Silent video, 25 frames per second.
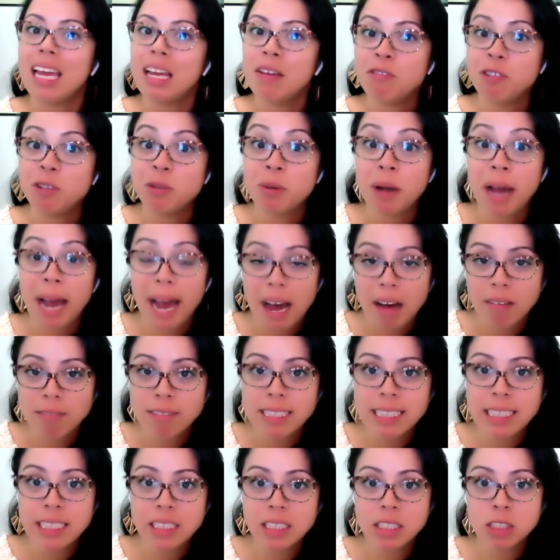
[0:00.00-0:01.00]
If you have
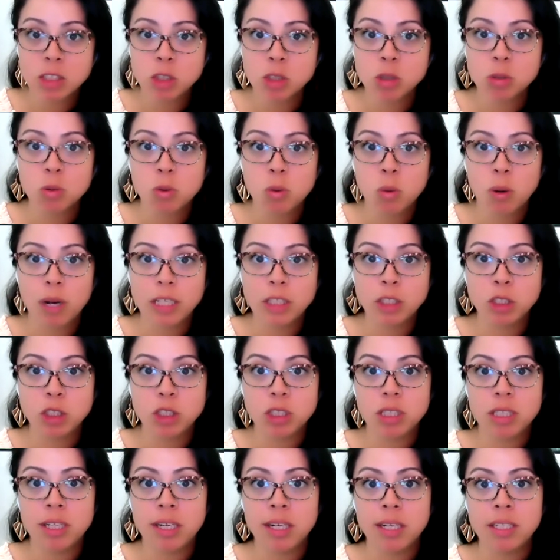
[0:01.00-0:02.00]
any additional
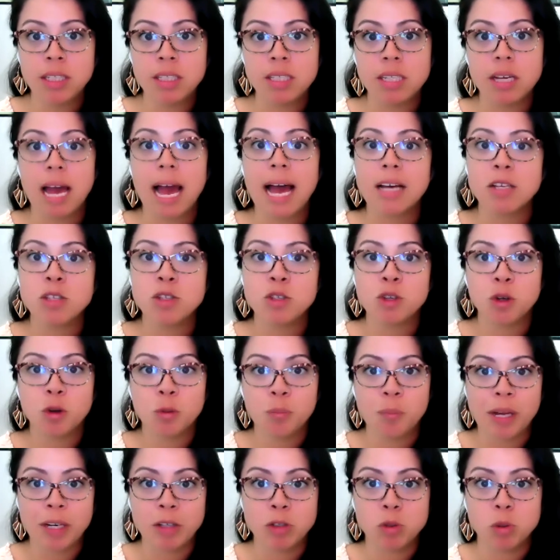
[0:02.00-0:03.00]
questions, ask
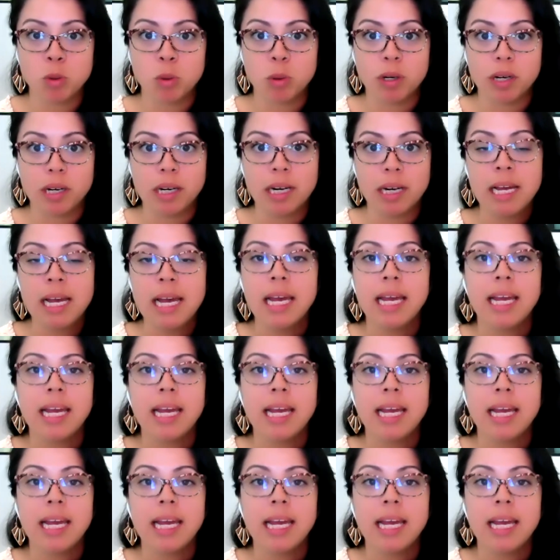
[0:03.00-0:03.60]
your mentor.